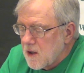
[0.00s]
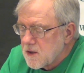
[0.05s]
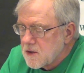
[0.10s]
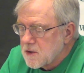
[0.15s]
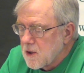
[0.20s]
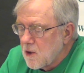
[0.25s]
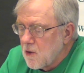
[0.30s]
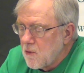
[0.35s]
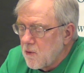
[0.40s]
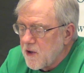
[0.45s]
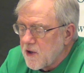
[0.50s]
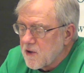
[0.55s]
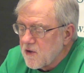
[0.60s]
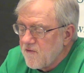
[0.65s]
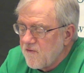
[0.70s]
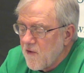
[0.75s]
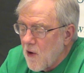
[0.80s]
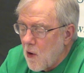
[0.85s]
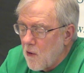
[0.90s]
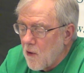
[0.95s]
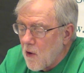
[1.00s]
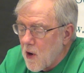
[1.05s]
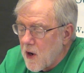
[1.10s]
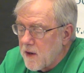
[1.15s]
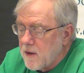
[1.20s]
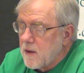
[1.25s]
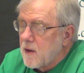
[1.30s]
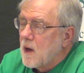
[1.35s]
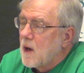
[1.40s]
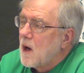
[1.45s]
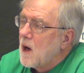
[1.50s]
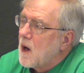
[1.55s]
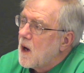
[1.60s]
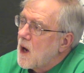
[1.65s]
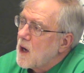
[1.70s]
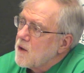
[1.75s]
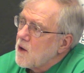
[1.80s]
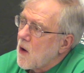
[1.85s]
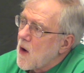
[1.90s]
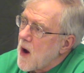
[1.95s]
So we could vote on
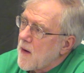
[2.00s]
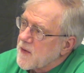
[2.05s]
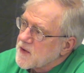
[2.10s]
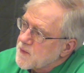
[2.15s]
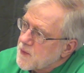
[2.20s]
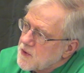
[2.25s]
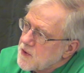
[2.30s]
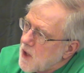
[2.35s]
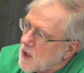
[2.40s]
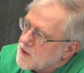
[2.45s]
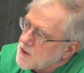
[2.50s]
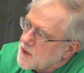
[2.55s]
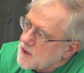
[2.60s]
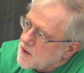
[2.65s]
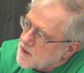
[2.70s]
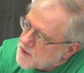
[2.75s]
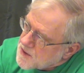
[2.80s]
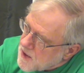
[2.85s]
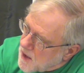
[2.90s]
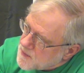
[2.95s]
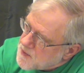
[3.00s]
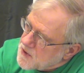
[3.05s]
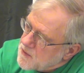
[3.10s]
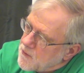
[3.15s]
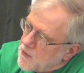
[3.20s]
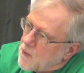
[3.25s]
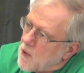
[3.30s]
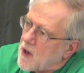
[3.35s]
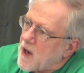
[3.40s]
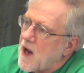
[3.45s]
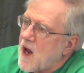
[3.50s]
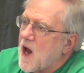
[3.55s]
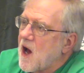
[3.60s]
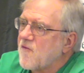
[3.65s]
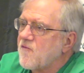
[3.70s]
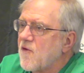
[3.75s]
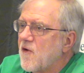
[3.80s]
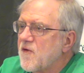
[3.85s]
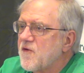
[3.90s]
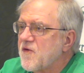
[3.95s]
how much production consumption we want to
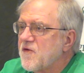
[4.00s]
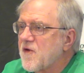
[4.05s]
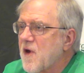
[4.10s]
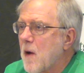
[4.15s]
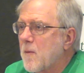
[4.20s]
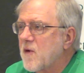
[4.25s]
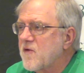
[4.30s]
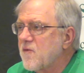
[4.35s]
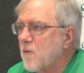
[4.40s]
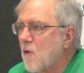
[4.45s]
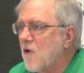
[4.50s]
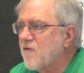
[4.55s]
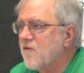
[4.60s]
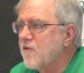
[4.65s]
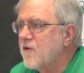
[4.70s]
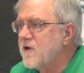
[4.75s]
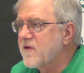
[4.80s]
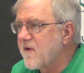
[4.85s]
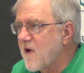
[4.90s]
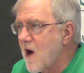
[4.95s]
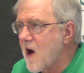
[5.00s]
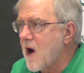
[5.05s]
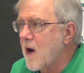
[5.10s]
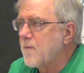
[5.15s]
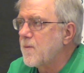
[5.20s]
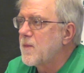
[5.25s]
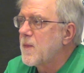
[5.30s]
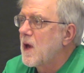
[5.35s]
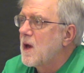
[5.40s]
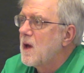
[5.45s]
have versus how much more free time.